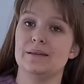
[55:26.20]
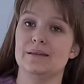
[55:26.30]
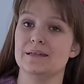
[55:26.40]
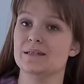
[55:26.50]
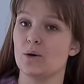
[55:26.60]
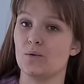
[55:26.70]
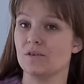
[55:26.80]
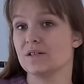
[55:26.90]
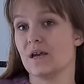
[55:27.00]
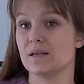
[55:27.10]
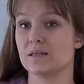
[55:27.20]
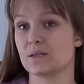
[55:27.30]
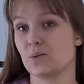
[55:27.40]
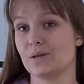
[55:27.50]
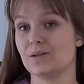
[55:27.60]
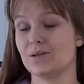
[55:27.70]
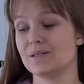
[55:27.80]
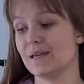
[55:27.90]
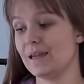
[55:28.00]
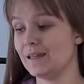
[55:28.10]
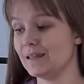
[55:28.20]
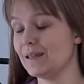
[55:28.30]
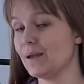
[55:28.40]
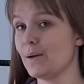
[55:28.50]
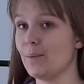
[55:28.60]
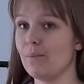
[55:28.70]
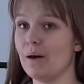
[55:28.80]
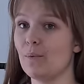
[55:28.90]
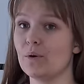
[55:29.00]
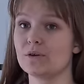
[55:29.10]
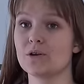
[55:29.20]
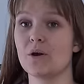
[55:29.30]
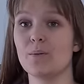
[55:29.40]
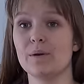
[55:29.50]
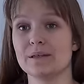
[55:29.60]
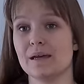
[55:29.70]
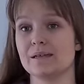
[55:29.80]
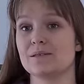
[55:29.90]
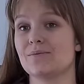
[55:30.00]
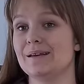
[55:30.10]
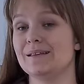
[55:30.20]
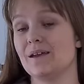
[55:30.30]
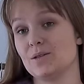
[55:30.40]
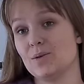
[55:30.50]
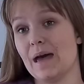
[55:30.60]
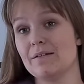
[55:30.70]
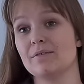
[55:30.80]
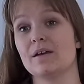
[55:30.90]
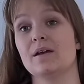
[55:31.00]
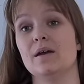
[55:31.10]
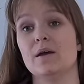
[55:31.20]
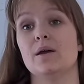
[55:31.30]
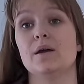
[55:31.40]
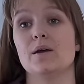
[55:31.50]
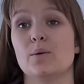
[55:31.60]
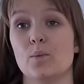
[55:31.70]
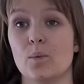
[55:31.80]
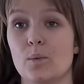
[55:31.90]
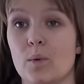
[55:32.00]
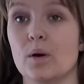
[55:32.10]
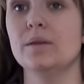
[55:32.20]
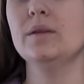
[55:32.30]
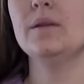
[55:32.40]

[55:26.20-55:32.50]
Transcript: this oversized sweaters in my wardrobe, but it's really nice to have one.